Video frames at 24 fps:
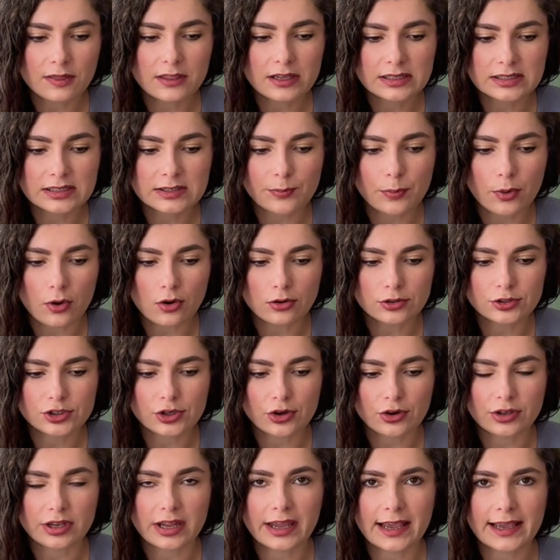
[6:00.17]
these pawns
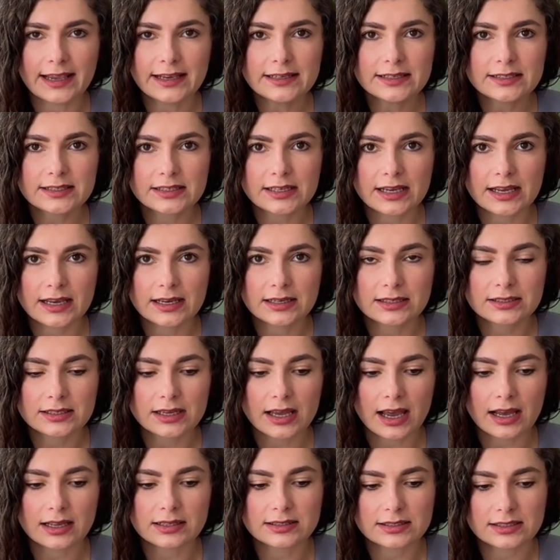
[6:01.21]
on a6
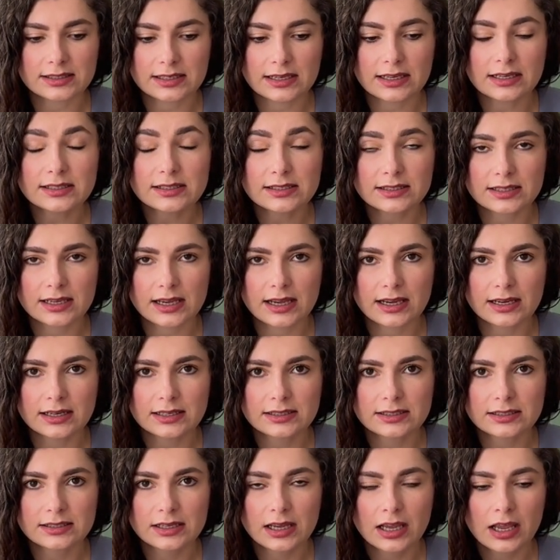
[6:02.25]
and
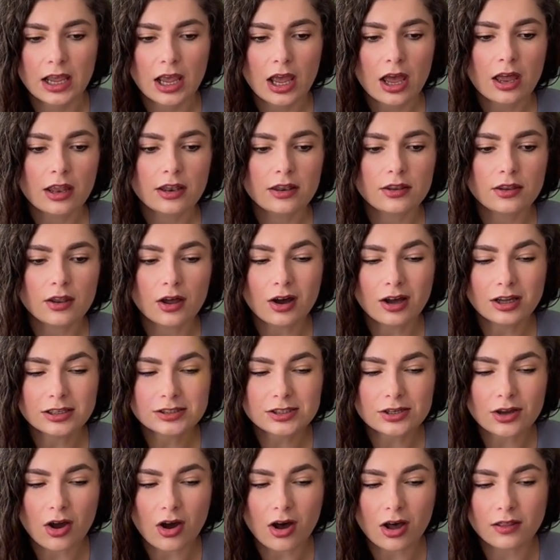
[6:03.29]
c6,
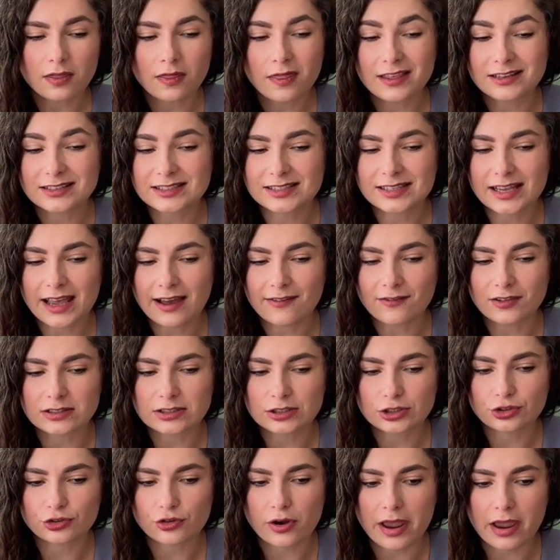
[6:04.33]
not on the
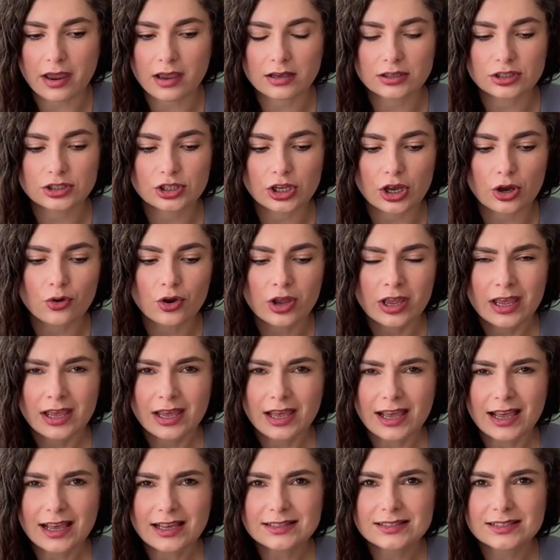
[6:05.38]
7th rank, so
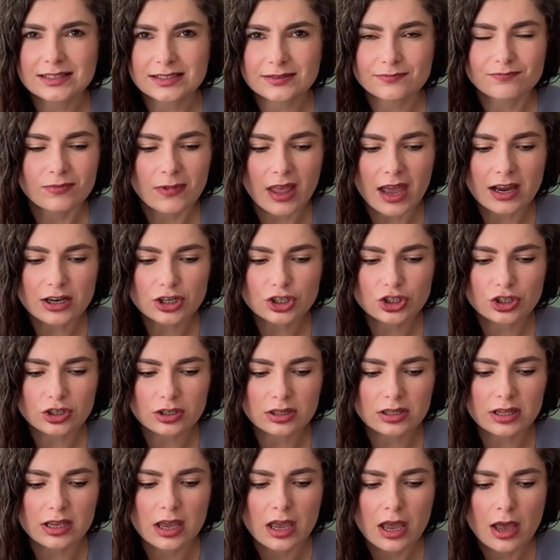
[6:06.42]
it's
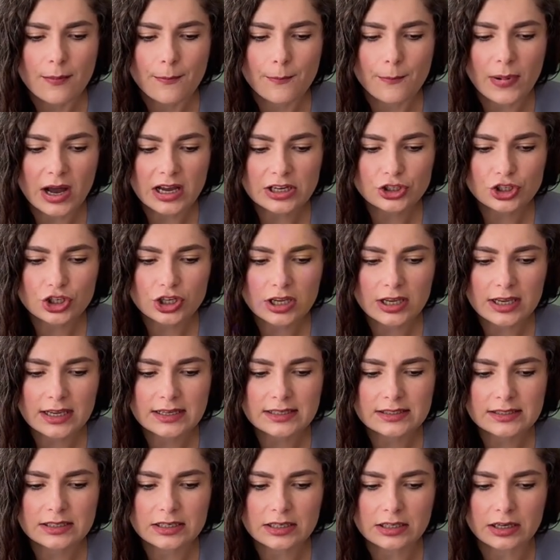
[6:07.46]
actually much
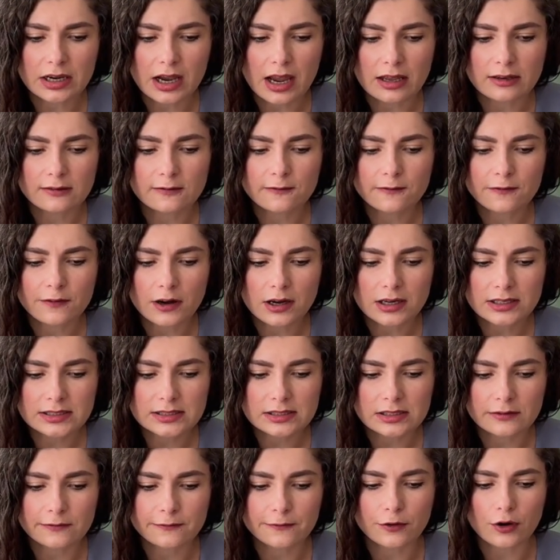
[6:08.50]
easier and
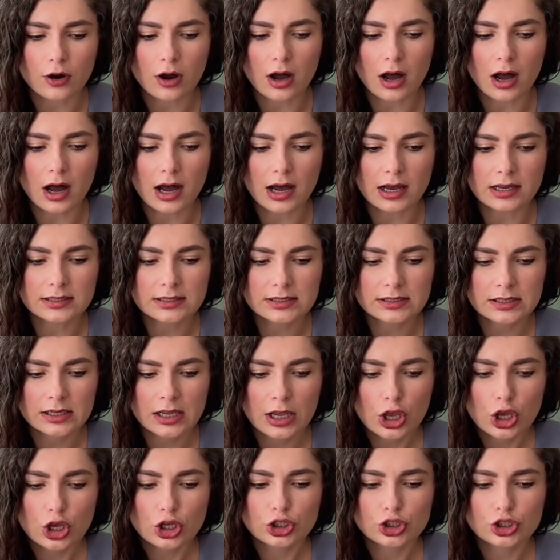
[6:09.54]
faster for us
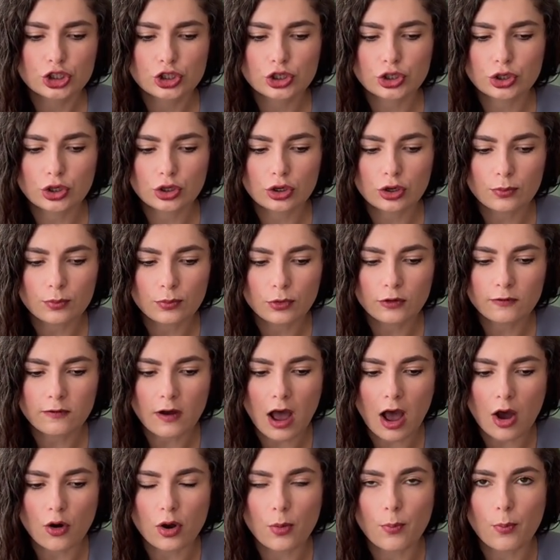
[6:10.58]
to move
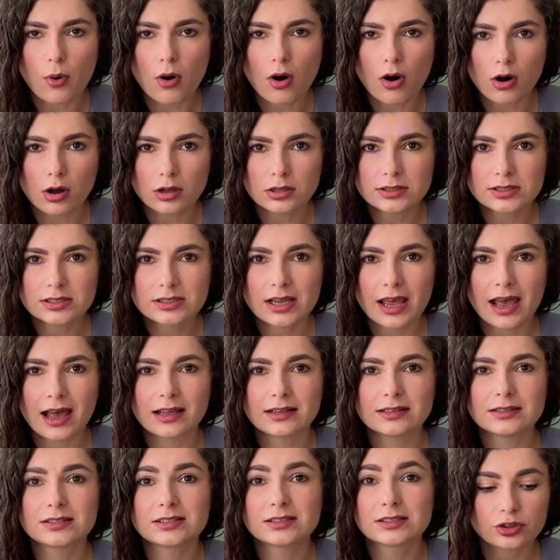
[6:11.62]
our pawns
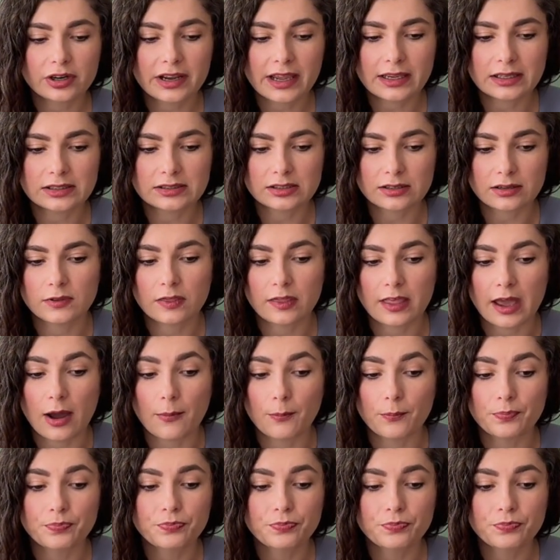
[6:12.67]
and trade them,